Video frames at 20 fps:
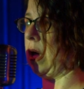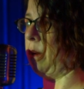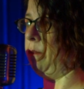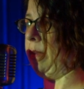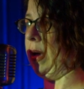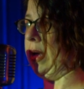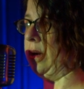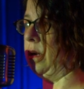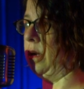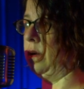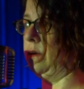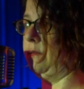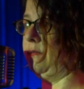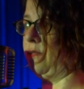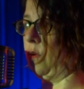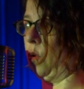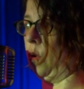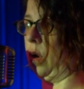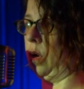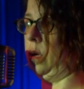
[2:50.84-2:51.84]
a button
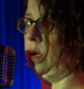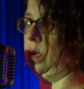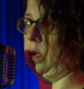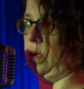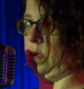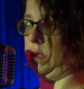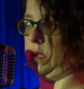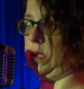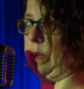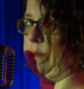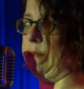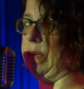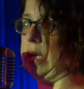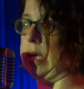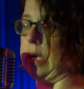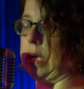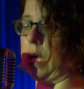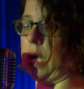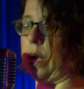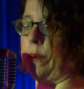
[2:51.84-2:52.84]
for
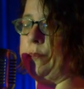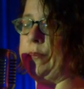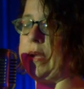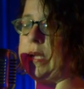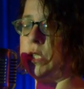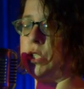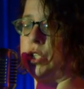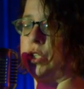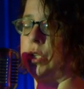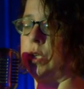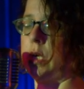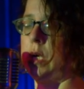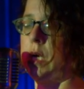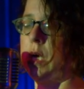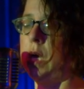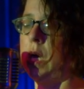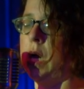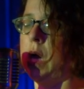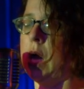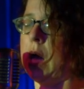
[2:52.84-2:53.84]
submitting a pitch.
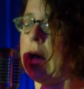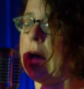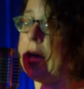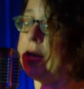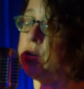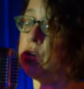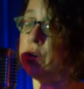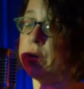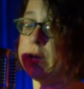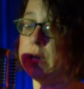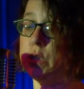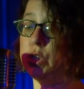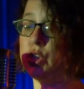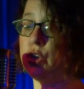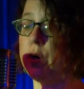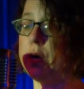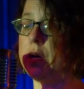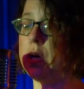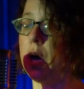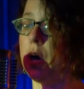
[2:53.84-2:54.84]
And you can
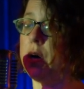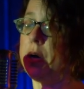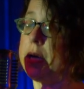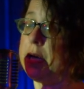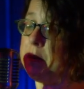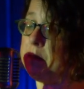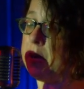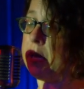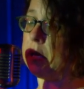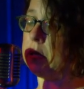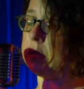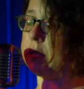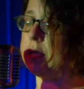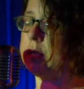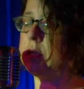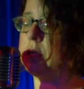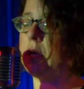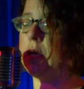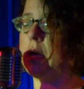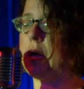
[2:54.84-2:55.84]
join our email
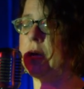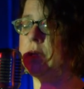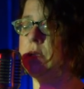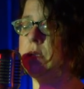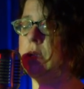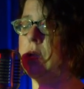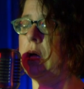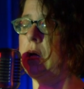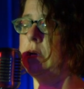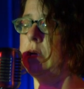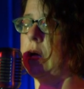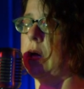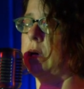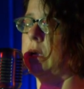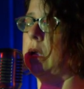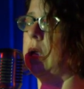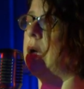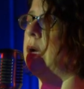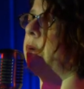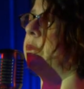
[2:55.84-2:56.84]
list at
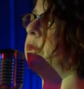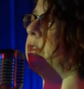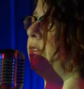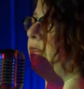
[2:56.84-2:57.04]
oddsalon.com to